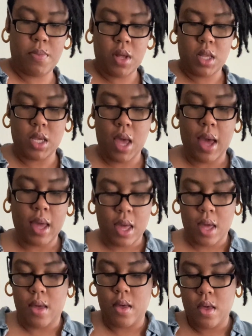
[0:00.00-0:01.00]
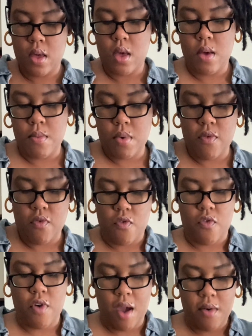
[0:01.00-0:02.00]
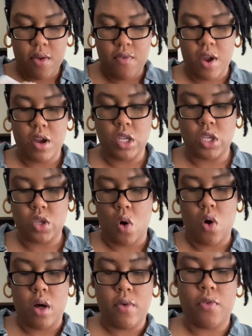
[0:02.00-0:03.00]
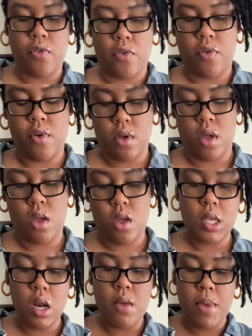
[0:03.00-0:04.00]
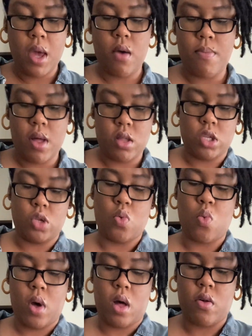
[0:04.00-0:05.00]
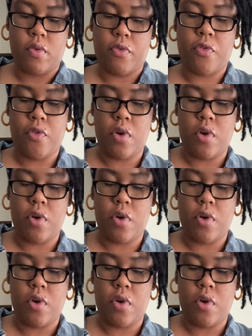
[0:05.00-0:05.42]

a bit tacky, but very, very soft. It's gonna make about 12